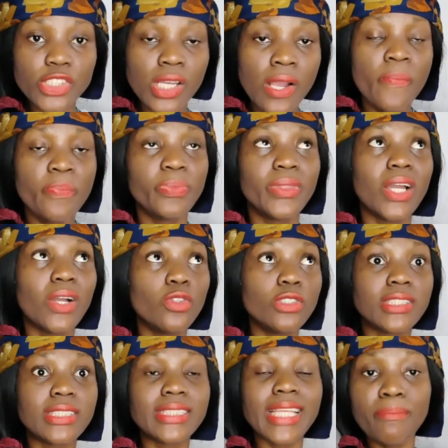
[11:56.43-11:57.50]
that is
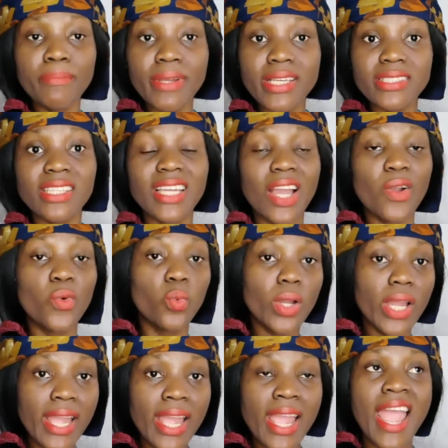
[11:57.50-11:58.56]
timeless, that you can wear
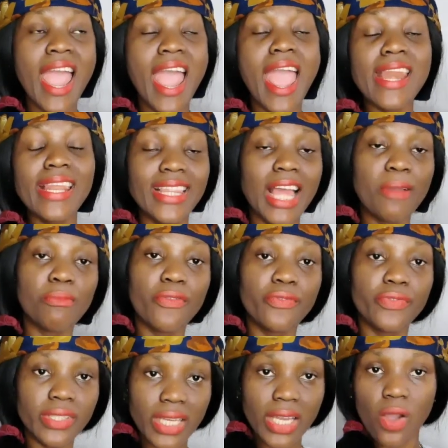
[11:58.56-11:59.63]
any time of the year
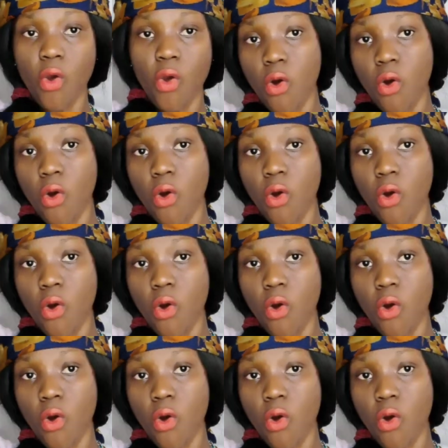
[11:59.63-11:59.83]
or all